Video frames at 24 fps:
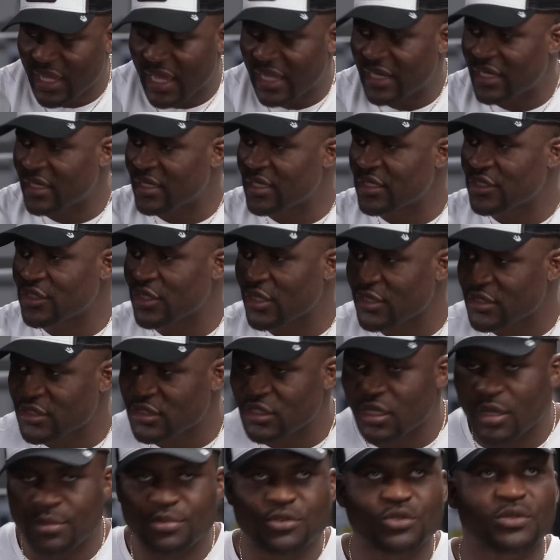I didn't just
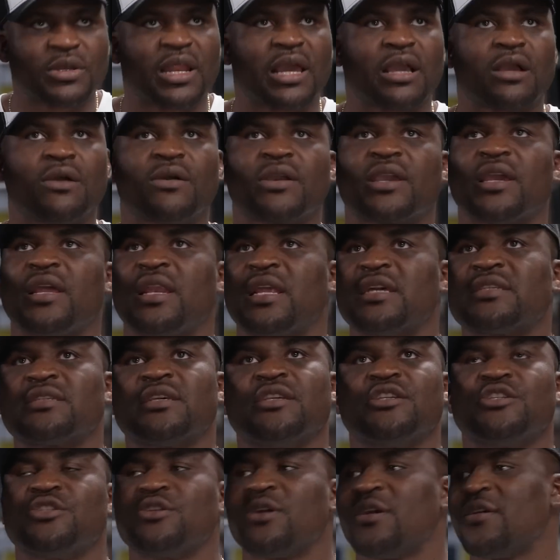stop to like, okay, let's
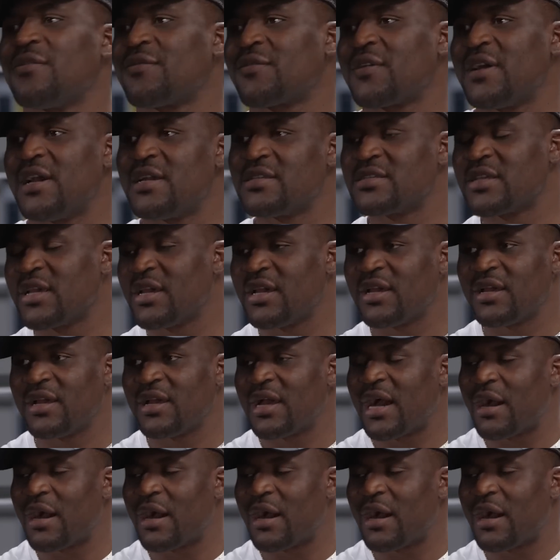enjoy right. France. Right.